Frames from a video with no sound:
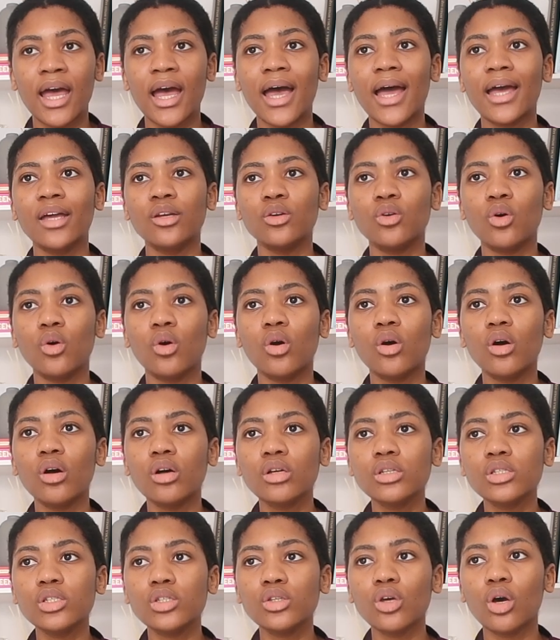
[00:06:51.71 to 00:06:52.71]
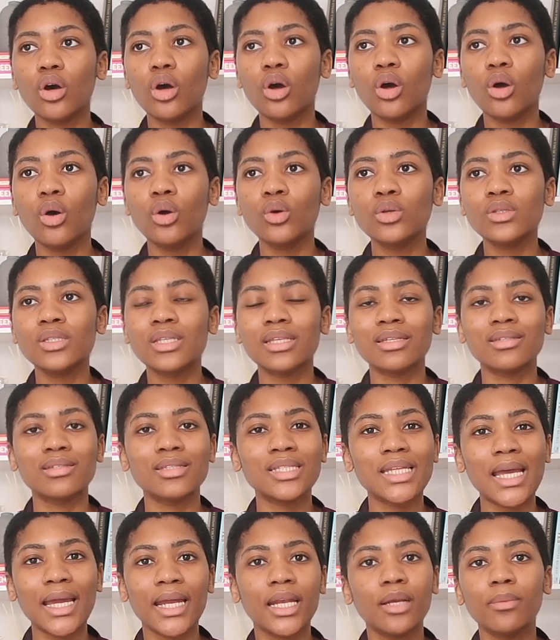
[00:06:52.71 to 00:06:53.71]
and also
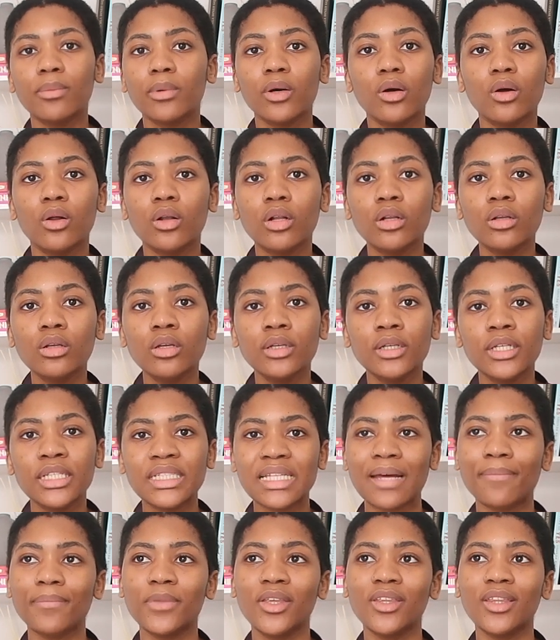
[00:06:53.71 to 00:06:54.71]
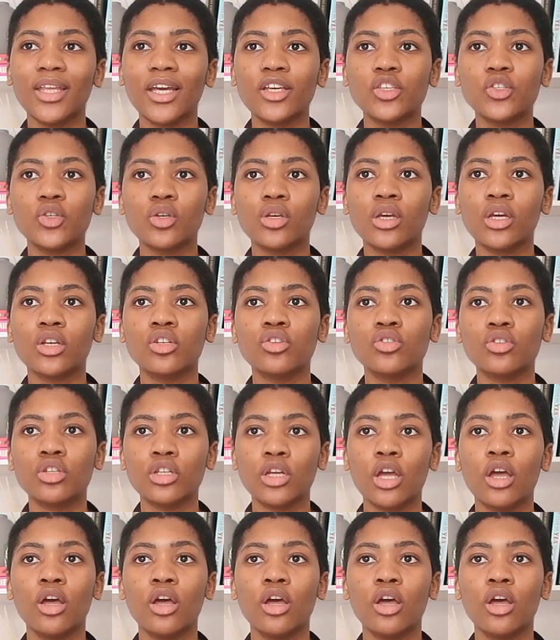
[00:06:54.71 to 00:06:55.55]
sustainable, something that you can